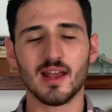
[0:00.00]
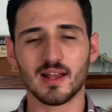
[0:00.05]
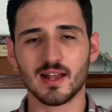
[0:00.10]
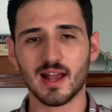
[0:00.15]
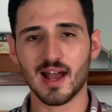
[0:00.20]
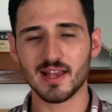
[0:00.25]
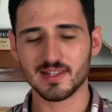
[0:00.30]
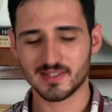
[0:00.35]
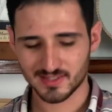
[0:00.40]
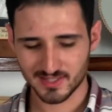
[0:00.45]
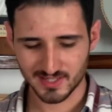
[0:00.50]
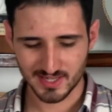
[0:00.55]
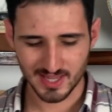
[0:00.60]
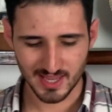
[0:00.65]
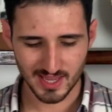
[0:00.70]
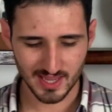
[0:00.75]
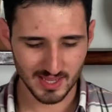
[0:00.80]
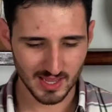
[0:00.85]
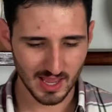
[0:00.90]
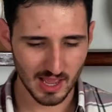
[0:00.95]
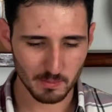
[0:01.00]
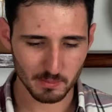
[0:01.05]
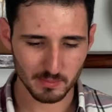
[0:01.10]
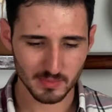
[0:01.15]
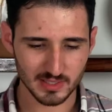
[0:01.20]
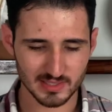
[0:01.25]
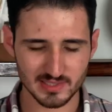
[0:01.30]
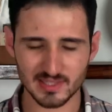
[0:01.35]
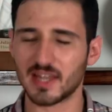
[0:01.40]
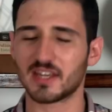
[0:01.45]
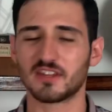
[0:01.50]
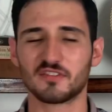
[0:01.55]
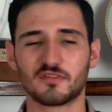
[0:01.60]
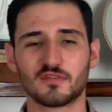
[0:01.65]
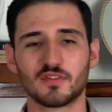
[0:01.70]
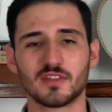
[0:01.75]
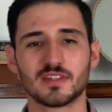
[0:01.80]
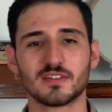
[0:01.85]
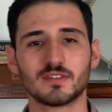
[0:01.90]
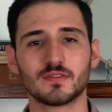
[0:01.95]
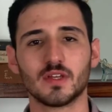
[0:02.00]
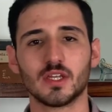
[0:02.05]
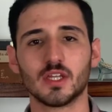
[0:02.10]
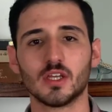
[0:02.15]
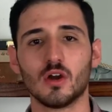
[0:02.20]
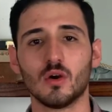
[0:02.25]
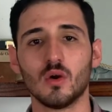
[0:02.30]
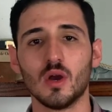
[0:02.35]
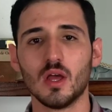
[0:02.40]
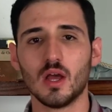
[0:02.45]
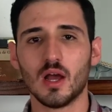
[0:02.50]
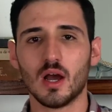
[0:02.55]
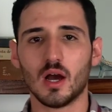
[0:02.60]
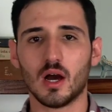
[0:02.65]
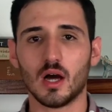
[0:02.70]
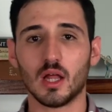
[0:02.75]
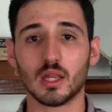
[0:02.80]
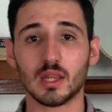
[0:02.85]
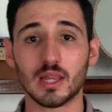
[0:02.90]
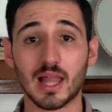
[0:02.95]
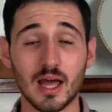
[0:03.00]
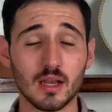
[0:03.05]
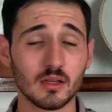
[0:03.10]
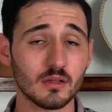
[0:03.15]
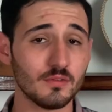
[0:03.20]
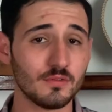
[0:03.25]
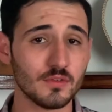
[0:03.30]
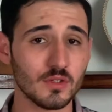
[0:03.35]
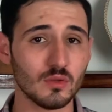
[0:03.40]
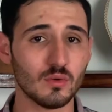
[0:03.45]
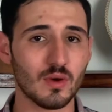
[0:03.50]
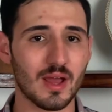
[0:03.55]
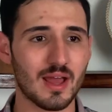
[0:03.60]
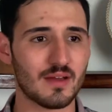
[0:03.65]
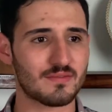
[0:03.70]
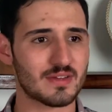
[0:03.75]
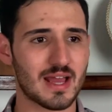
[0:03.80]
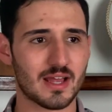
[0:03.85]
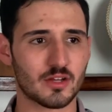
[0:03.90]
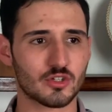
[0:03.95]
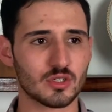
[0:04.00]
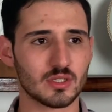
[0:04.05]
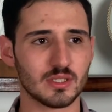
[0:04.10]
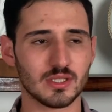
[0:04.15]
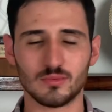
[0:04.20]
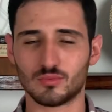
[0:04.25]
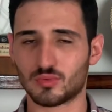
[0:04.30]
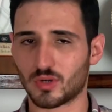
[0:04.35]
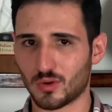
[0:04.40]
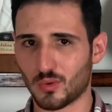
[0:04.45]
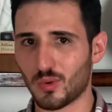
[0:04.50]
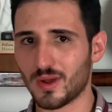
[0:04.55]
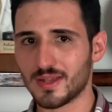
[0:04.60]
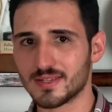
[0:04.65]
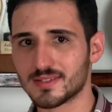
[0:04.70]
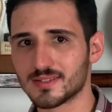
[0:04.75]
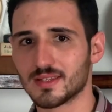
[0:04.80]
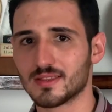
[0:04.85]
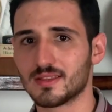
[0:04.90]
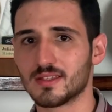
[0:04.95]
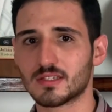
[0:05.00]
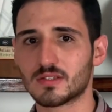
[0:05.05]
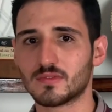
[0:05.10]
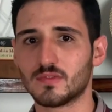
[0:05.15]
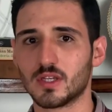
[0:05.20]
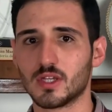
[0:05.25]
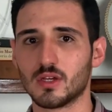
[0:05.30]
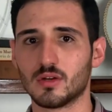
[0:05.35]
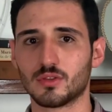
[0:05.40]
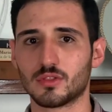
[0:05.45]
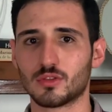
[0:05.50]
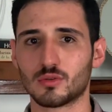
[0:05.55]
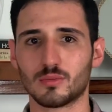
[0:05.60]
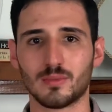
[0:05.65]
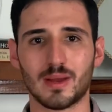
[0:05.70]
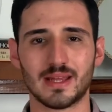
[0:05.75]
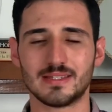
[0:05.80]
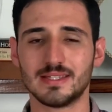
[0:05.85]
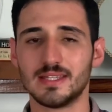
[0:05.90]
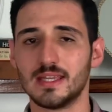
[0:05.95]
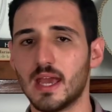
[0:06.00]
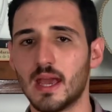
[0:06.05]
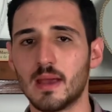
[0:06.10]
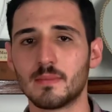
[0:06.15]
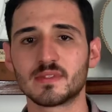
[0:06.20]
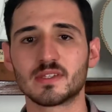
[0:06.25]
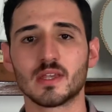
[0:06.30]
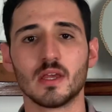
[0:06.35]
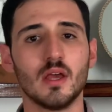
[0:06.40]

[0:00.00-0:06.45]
Guys, today I'm excited for this video. A lot of you have actually requested this video through my D Ms,